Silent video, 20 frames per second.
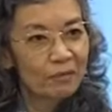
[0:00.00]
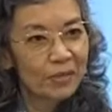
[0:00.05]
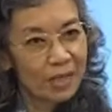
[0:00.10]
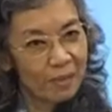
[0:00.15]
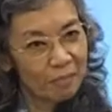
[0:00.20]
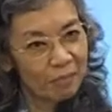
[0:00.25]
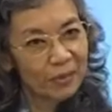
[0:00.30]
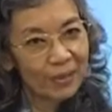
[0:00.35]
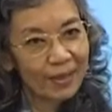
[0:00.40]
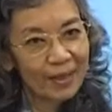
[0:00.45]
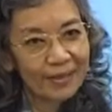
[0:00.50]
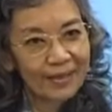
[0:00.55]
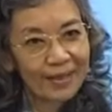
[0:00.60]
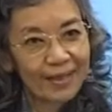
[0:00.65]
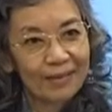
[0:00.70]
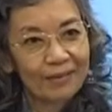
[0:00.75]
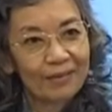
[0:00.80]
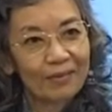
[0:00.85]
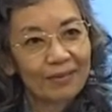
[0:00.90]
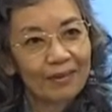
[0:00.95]
of
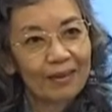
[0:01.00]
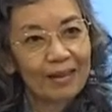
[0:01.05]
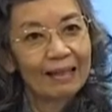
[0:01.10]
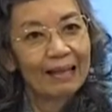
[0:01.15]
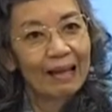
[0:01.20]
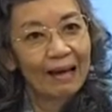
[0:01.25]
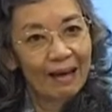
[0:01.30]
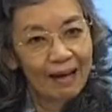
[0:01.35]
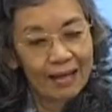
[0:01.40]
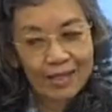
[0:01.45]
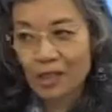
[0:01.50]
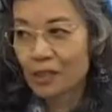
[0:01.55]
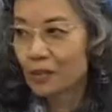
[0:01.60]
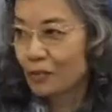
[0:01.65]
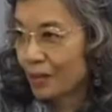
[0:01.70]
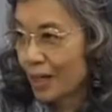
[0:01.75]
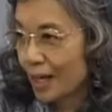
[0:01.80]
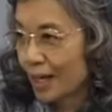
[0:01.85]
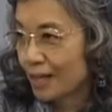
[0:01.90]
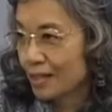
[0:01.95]
separating large
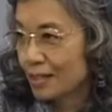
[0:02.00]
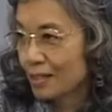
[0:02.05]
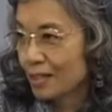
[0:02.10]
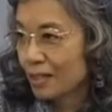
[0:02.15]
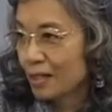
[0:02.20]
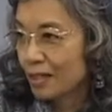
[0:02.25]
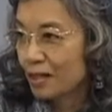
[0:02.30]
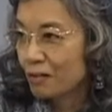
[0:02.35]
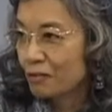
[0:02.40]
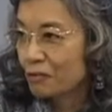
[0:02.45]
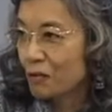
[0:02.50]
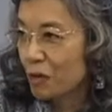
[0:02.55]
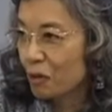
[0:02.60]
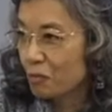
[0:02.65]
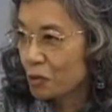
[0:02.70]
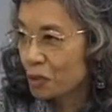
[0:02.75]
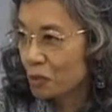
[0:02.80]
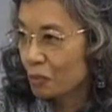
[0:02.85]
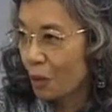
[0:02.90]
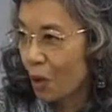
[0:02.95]
grains
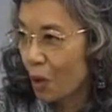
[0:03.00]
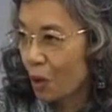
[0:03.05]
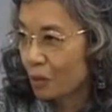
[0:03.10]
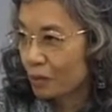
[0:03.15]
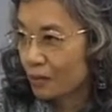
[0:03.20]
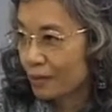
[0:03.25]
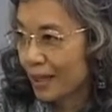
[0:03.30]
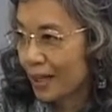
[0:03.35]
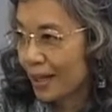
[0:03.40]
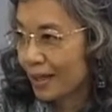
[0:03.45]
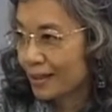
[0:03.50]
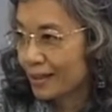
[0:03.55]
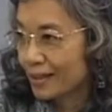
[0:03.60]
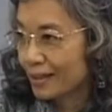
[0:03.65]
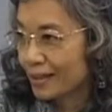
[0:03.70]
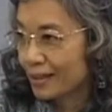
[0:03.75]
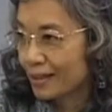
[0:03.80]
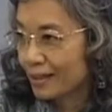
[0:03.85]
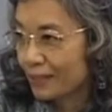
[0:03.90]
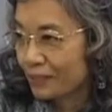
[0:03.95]
from small
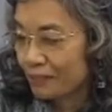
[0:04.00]
grains.